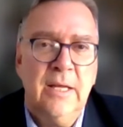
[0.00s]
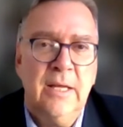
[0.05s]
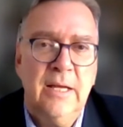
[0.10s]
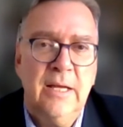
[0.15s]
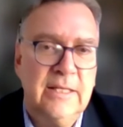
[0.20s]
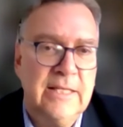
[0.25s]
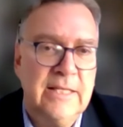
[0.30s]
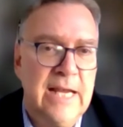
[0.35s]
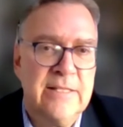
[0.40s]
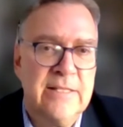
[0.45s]

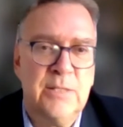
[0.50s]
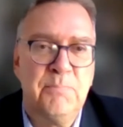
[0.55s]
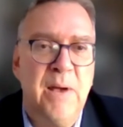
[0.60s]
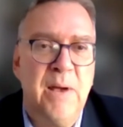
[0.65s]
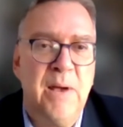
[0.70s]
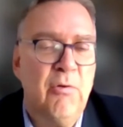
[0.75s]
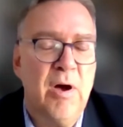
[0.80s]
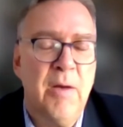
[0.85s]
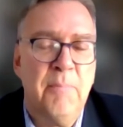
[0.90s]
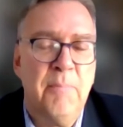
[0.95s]
a gas
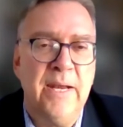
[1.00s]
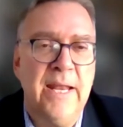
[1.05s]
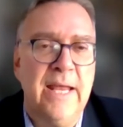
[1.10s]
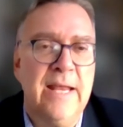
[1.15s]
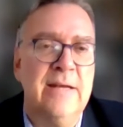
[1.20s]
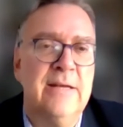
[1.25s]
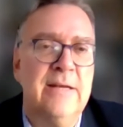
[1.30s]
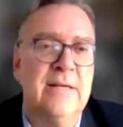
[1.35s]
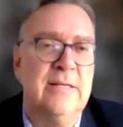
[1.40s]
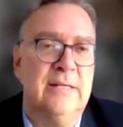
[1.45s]
power
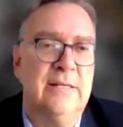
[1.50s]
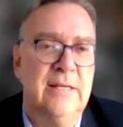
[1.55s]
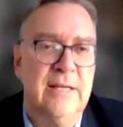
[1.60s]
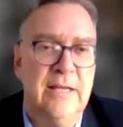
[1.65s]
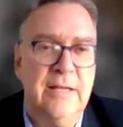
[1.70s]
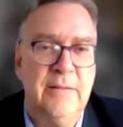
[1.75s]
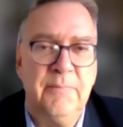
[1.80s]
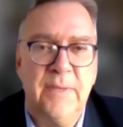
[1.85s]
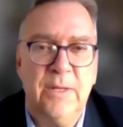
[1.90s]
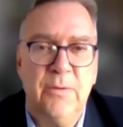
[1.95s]
plant,
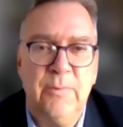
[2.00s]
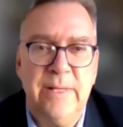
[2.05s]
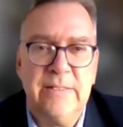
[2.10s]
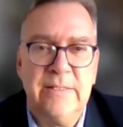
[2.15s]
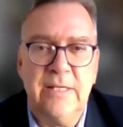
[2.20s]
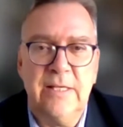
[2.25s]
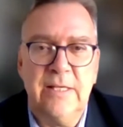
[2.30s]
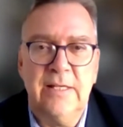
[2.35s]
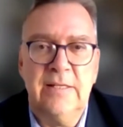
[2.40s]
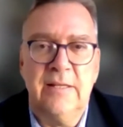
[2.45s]

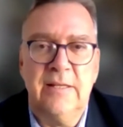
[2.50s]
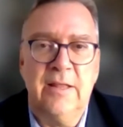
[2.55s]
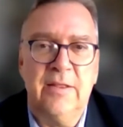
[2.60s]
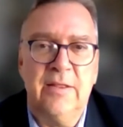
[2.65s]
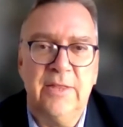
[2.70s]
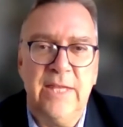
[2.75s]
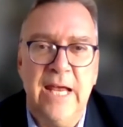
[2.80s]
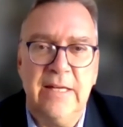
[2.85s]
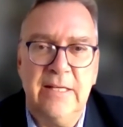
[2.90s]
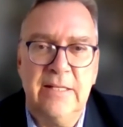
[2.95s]
whether
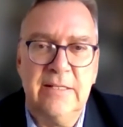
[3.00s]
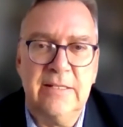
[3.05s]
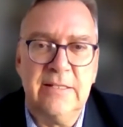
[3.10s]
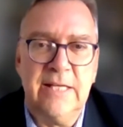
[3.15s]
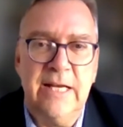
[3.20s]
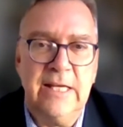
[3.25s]
that is